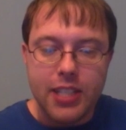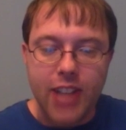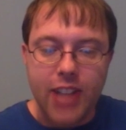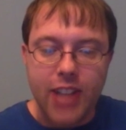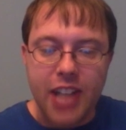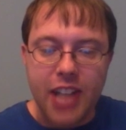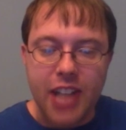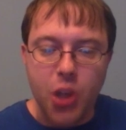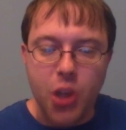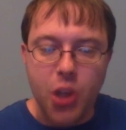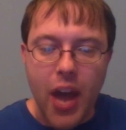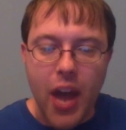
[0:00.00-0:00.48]

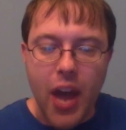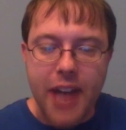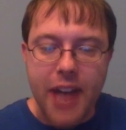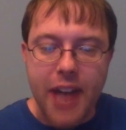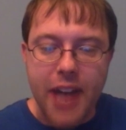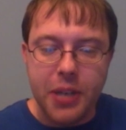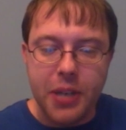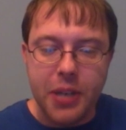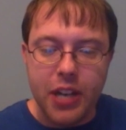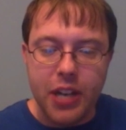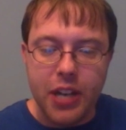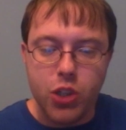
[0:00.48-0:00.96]
Stossel
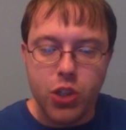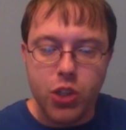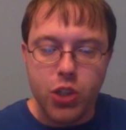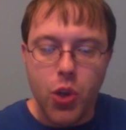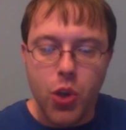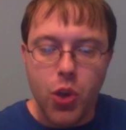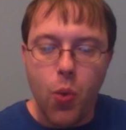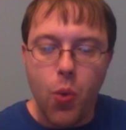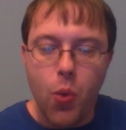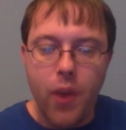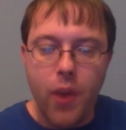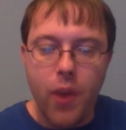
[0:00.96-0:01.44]
had
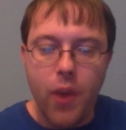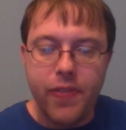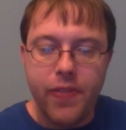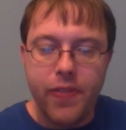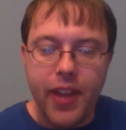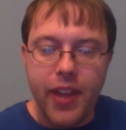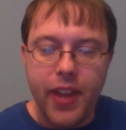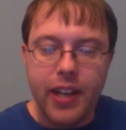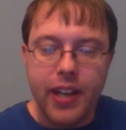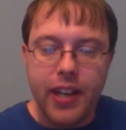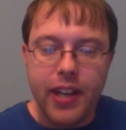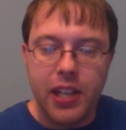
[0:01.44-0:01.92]
lunch with
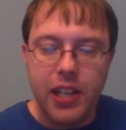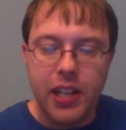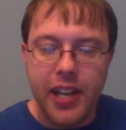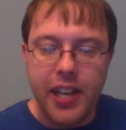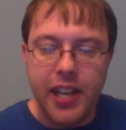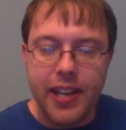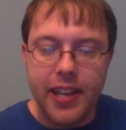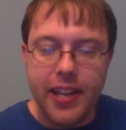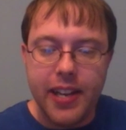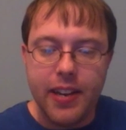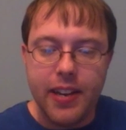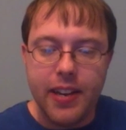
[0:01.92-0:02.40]

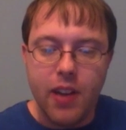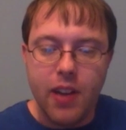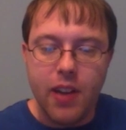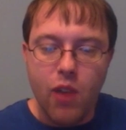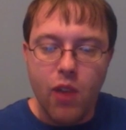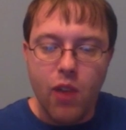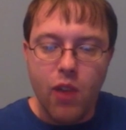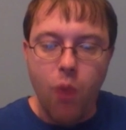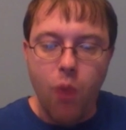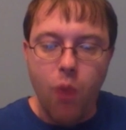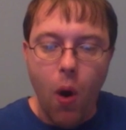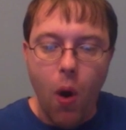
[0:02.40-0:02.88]
Clinton
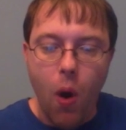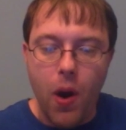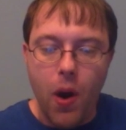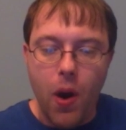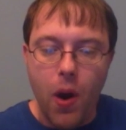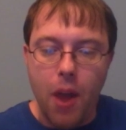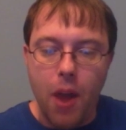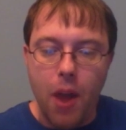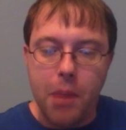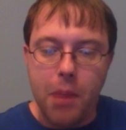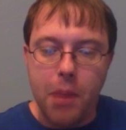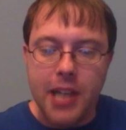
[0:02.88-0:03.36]

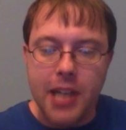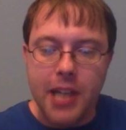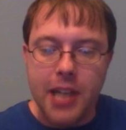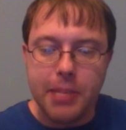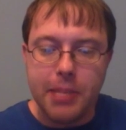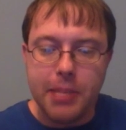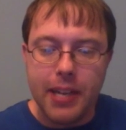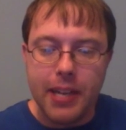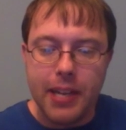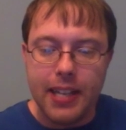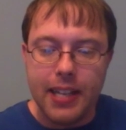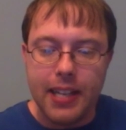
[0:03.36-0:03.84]
for
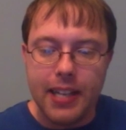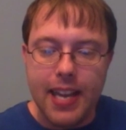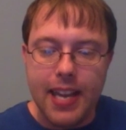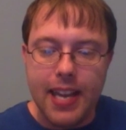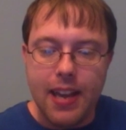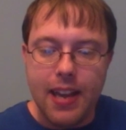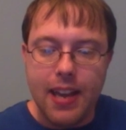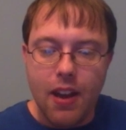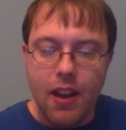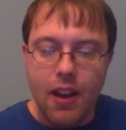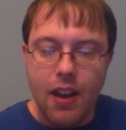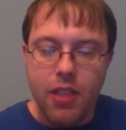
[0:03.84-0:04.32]

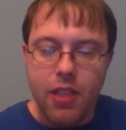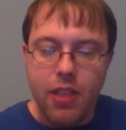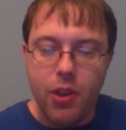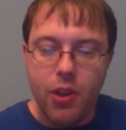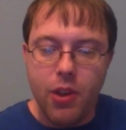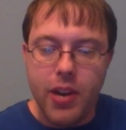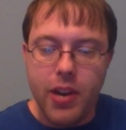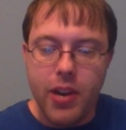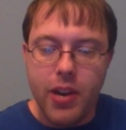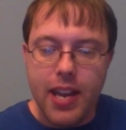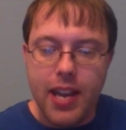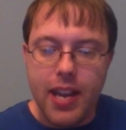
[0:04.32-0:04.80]
approximately
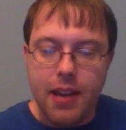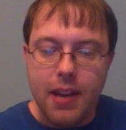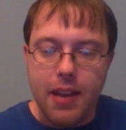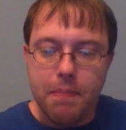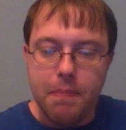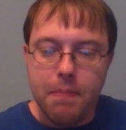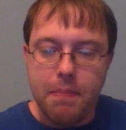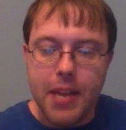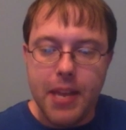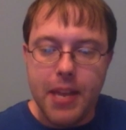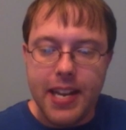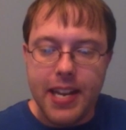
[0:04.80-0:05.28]
30
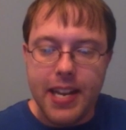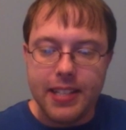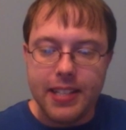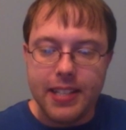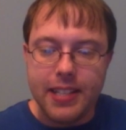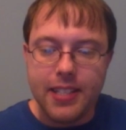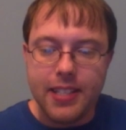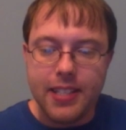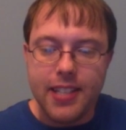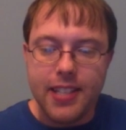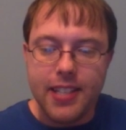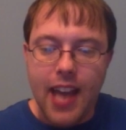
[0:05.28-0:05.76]

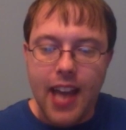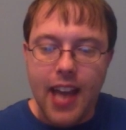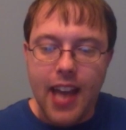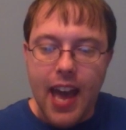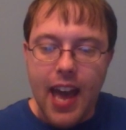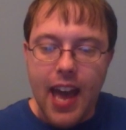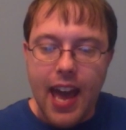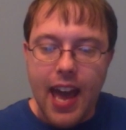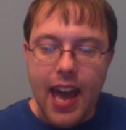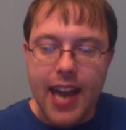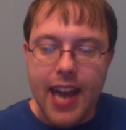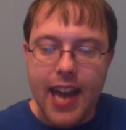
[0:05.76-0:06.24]
minutes,
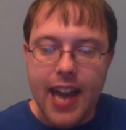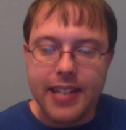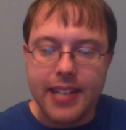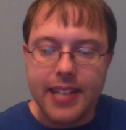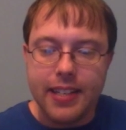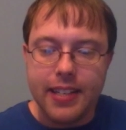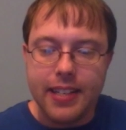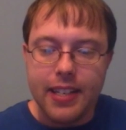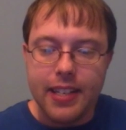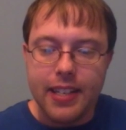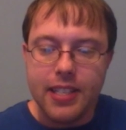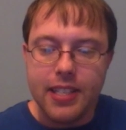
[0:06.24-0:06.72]

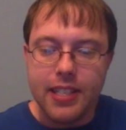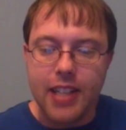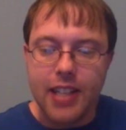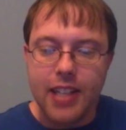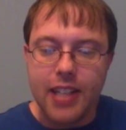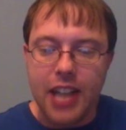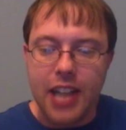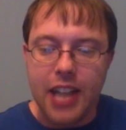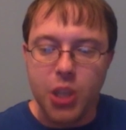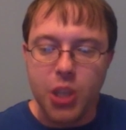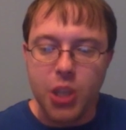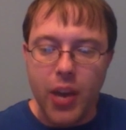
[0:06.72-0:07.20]
and
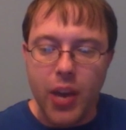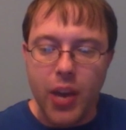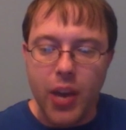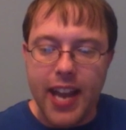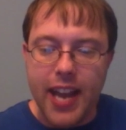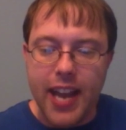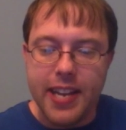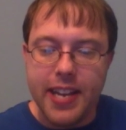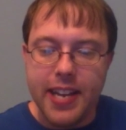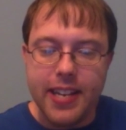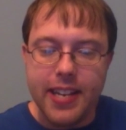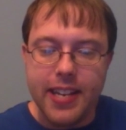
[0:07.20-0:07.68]
Stossel
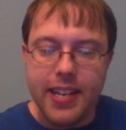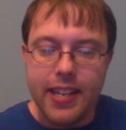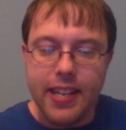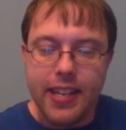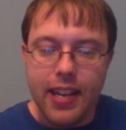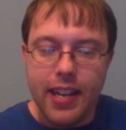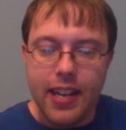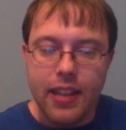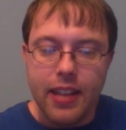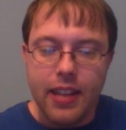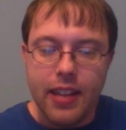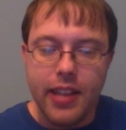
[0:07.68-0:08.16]
ended
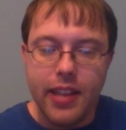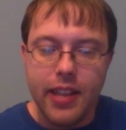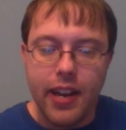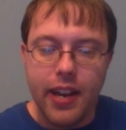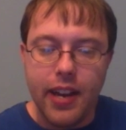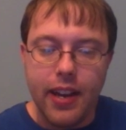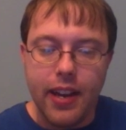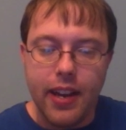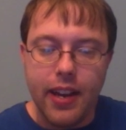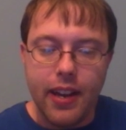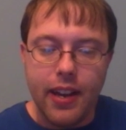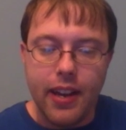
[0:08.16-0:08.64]

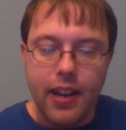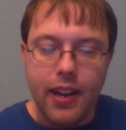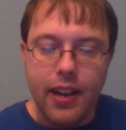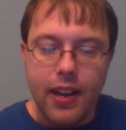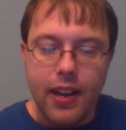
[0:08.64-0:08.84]
the